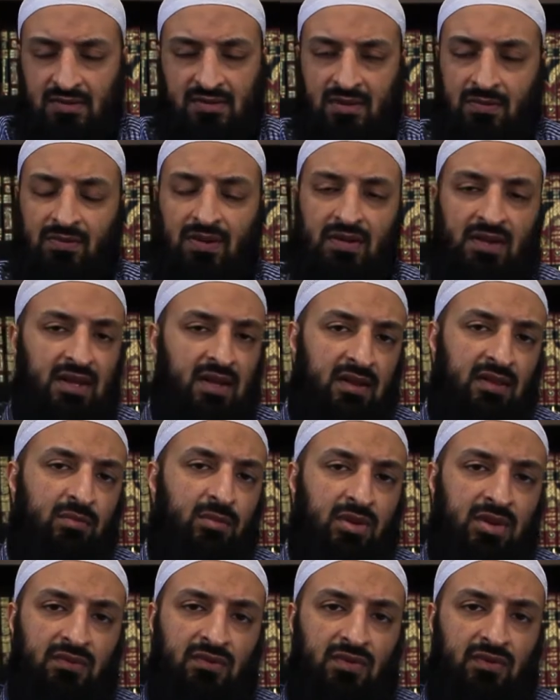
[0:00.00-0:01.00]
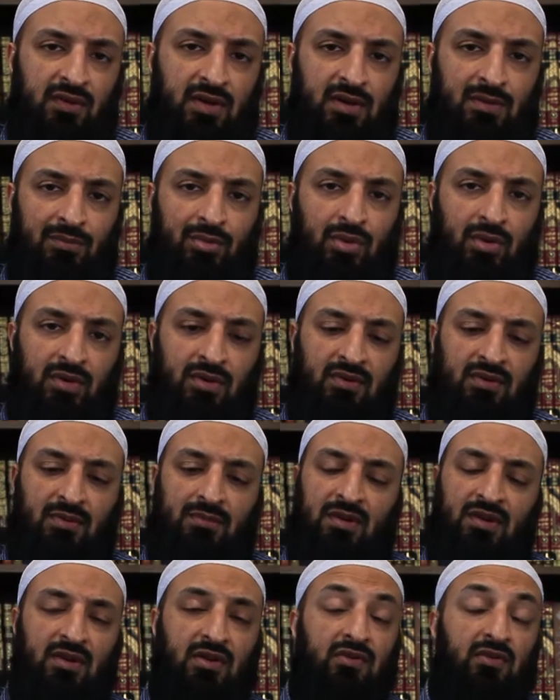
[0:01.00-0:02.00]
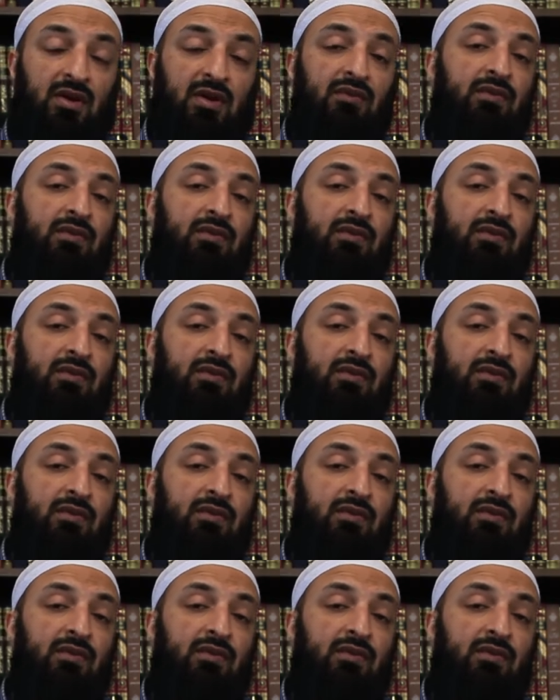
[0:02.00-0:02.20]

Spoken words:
something that I believe is very important, something that's very